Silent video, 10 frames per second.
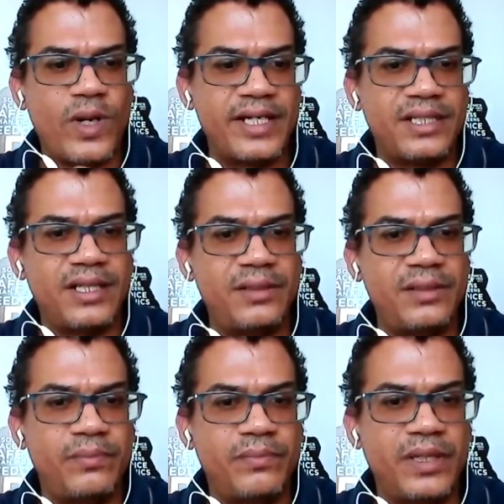Why did
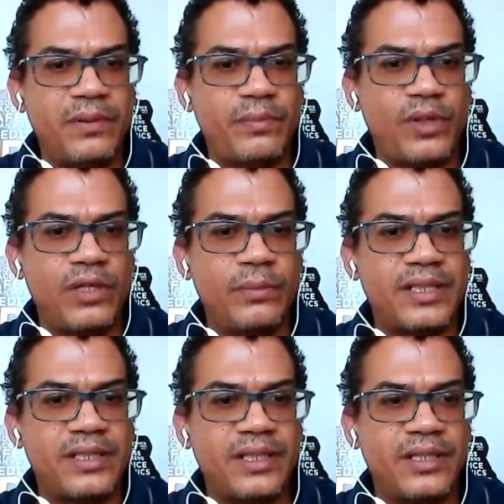a
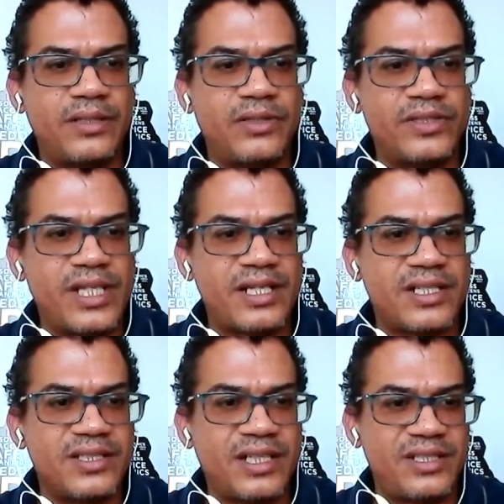procurement
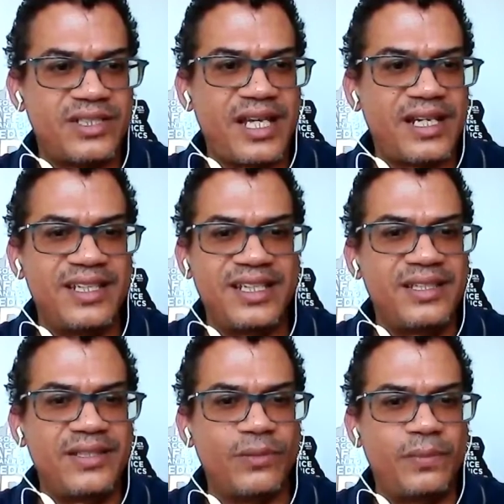transaction such as that
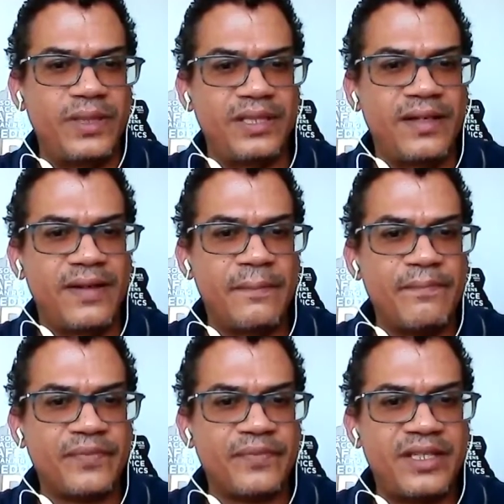need to be
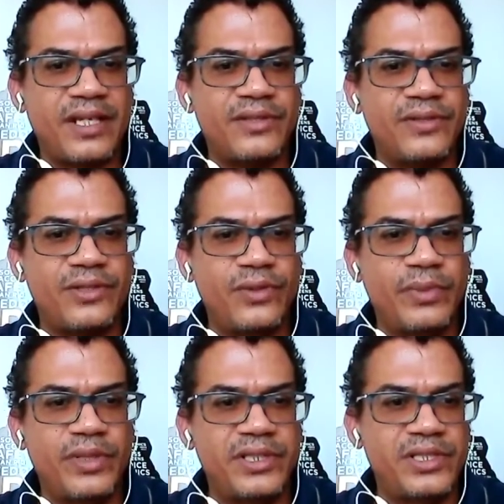done through
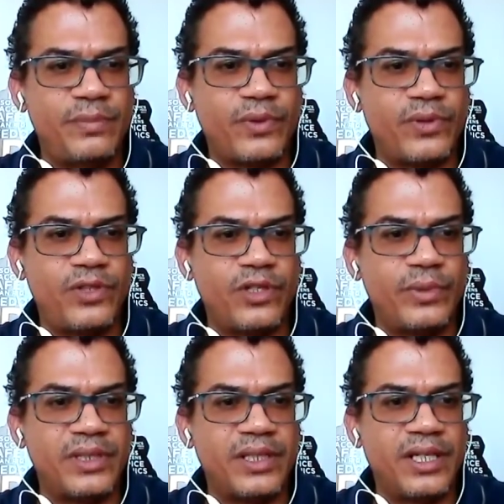emergency
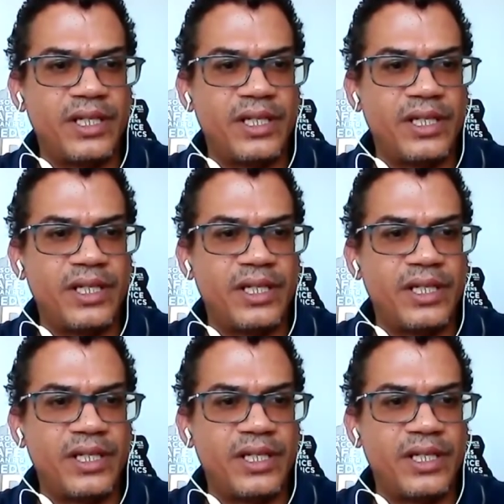procurement?